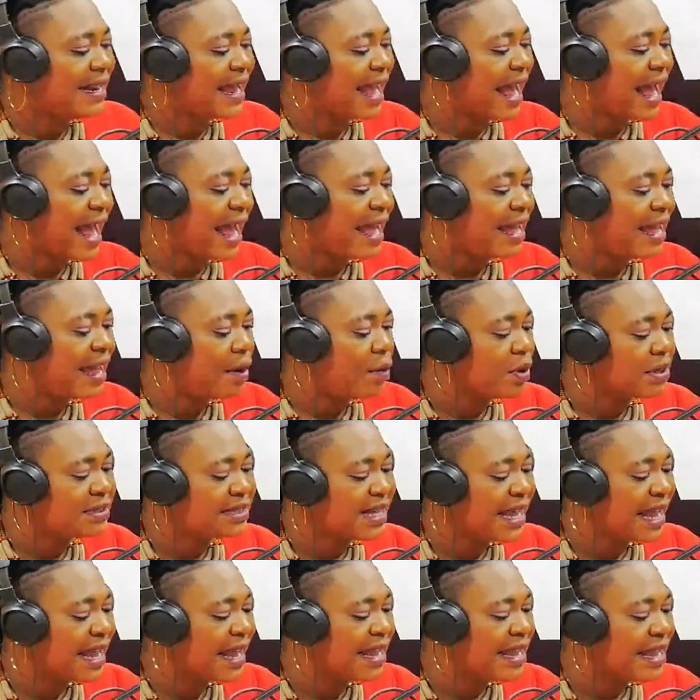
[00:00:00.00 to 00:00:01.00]
dear, I
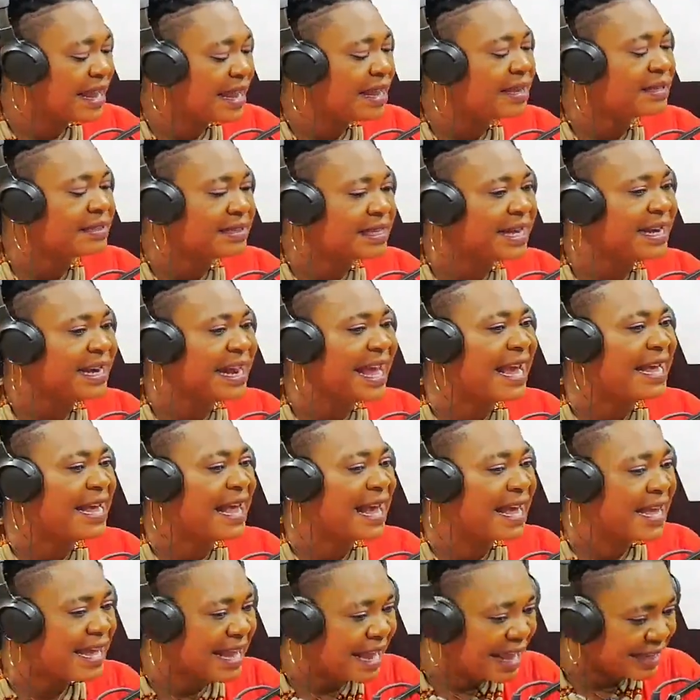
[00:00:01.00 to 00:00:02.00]
was a send
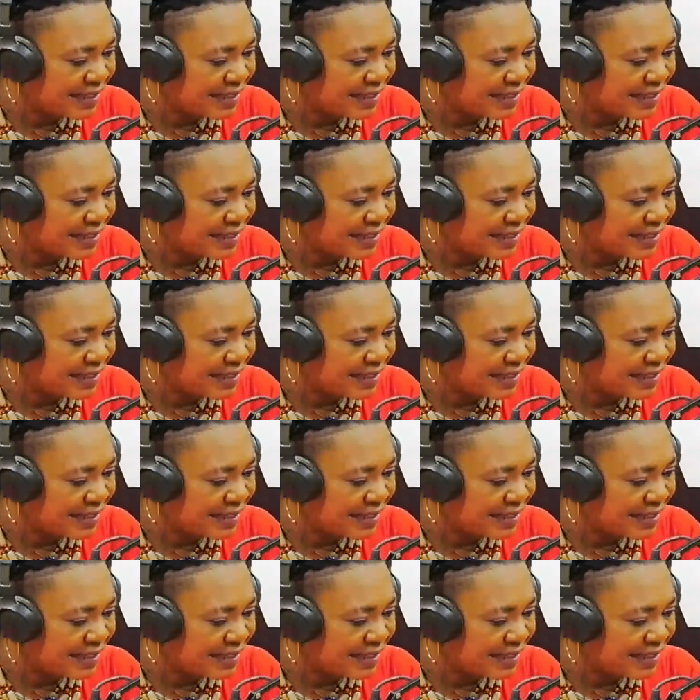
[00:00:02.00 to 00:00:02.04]
me